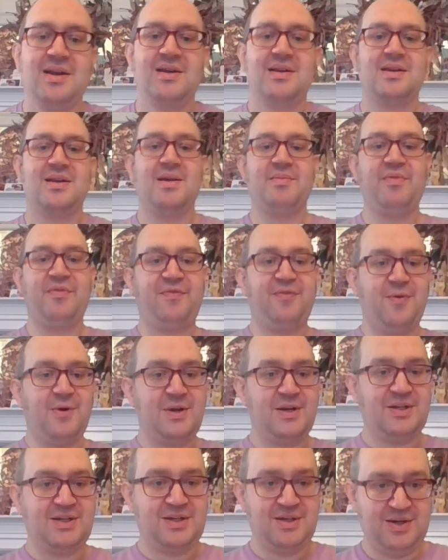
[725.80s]
Number
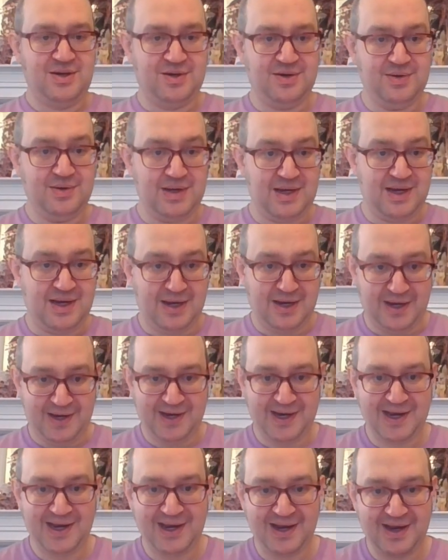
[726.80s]
42
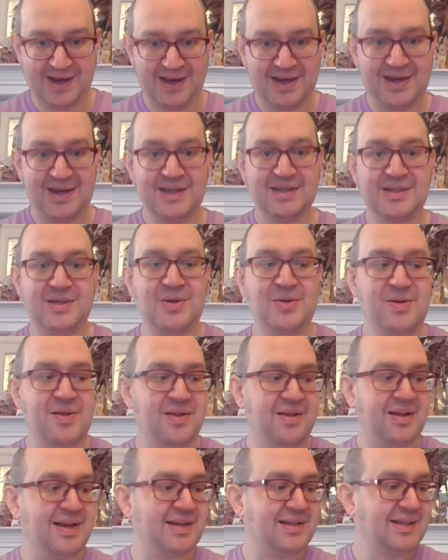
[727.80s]
is new to the
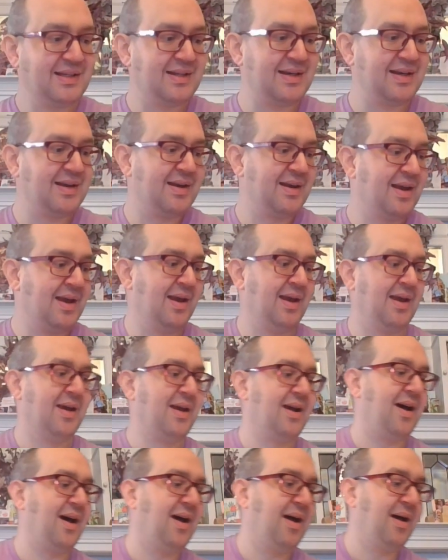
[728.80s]
list.
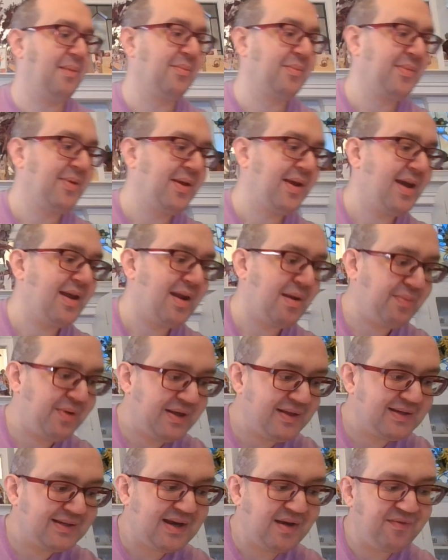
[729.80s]
And I
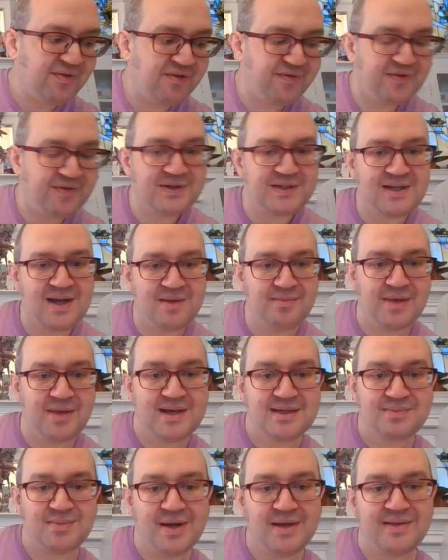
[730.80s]
played this game for the first time
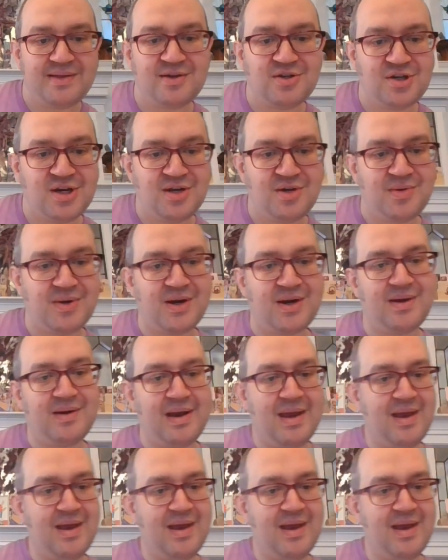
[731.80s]
last month in January.